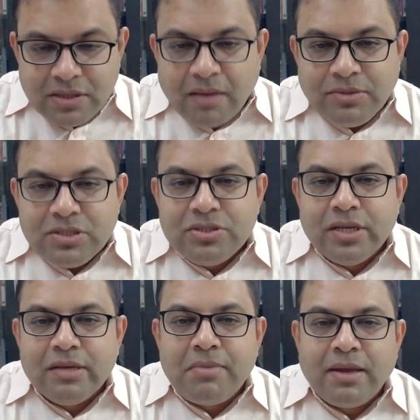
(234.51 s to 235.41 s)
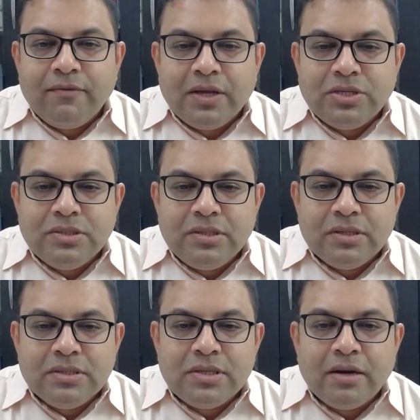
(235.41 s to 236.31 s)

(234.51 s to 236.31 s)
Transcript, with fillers: I'm just sharing my reflections here, is